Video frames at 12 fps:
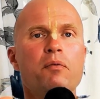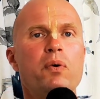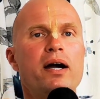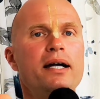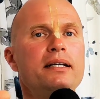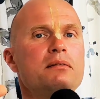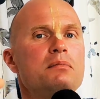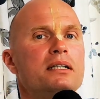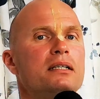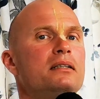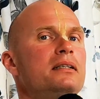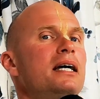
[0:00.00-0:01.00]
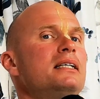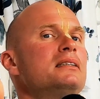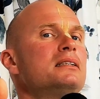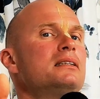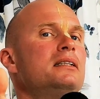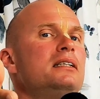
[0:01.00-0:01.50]
wait a minute,
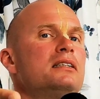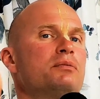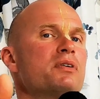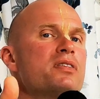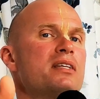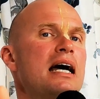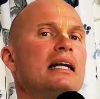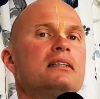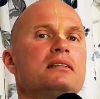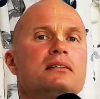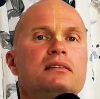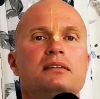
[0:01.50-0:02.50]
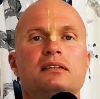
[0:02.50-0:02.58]
yes, it deals with that.